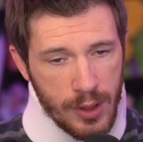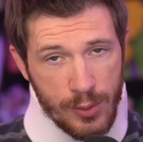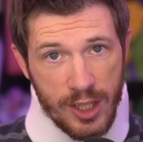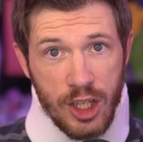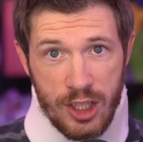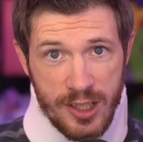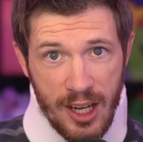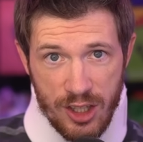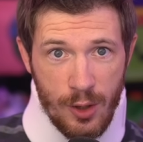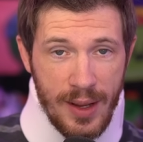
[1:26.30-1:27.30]
There was a good
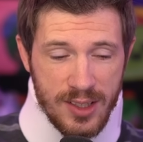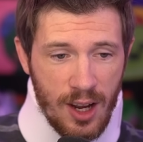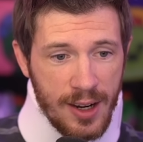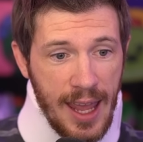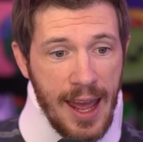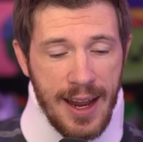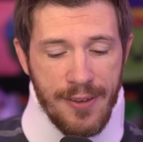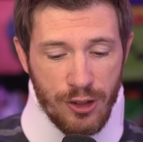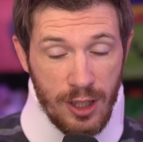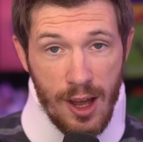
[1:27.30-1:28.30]
discussion that went on and
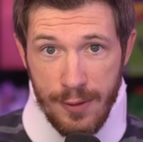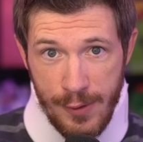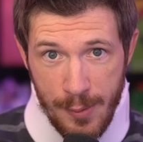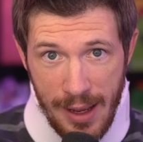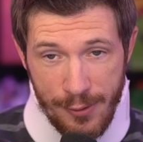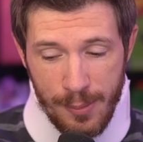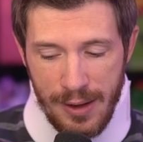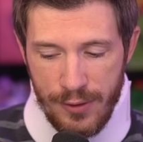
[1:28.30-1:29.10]
after a lot of feedback from my